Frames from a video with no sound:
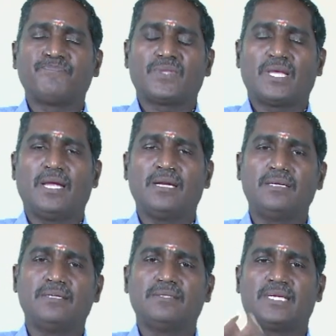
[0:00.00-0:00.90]

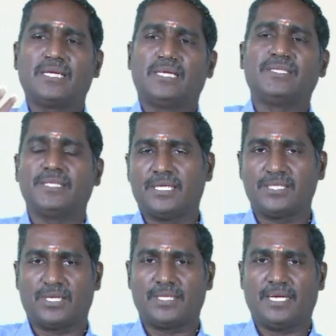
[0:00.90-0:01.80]
and take decisions
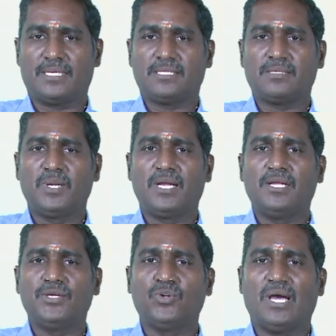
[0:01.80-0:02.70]
on that. Similarly,
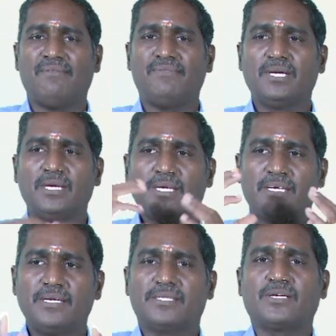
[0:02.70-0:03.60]
you have
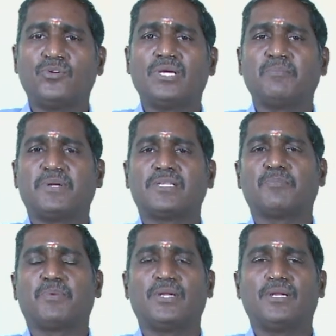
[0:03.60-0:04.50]
discounting
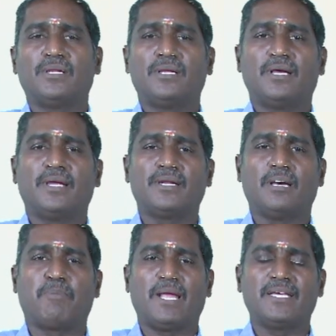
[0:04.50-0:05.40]
principle and
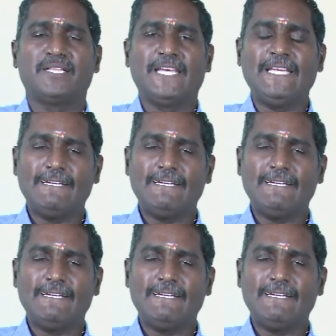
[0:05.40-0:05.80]
apply the